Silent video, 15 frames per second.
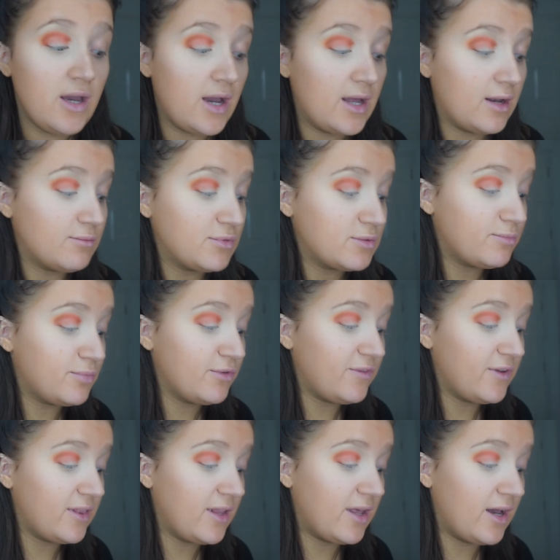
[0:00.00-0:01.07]
and I'm just
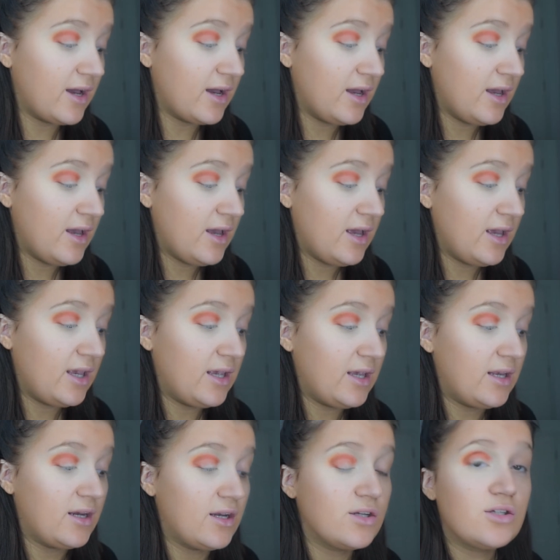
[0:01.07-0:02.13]
buffing that
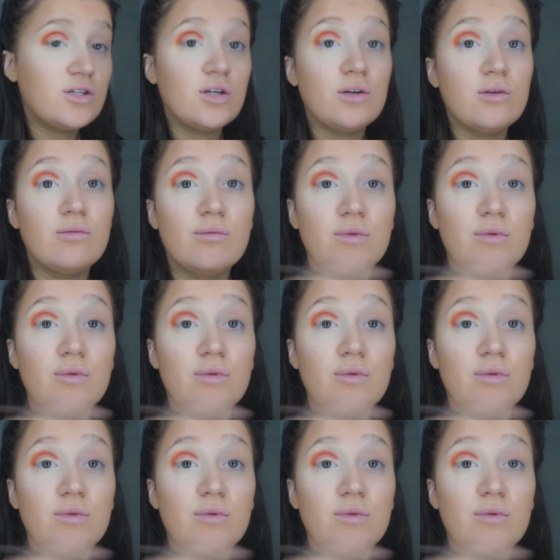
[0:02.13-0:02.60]
into